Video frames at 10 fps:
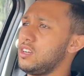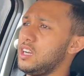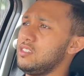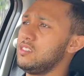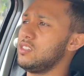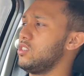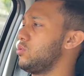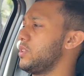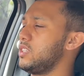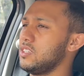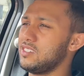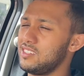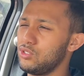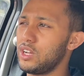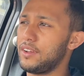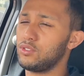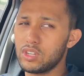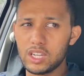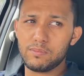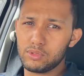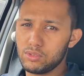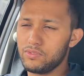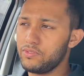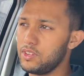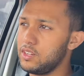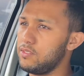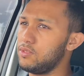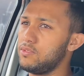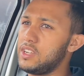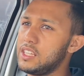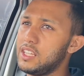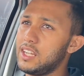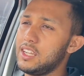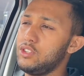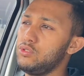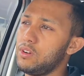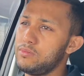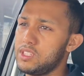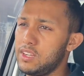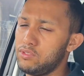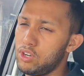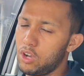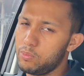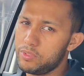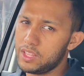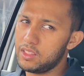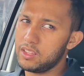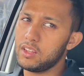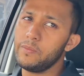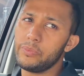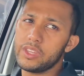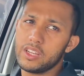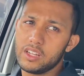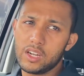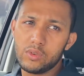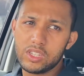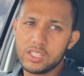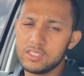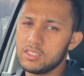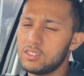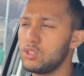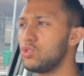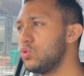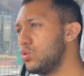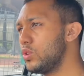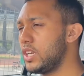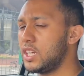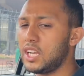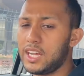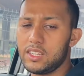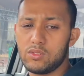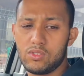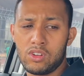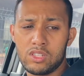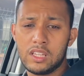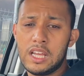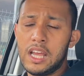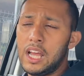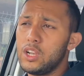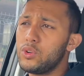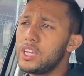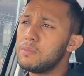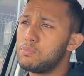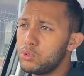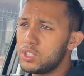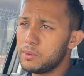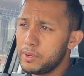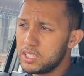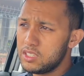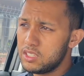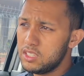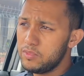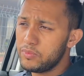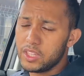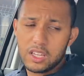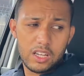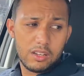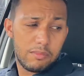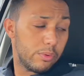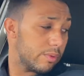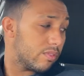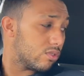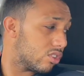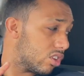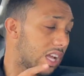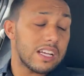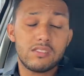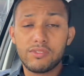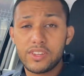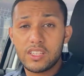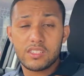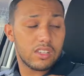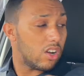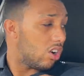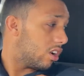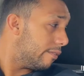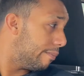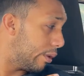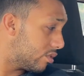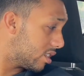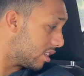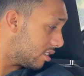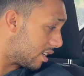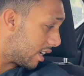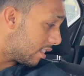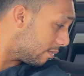120, you have to really put your foot flat down, and you obviously have to hope that the road isn't too inclined or not. Looking at boot capacity, you've also got ISOFIX on both seats at the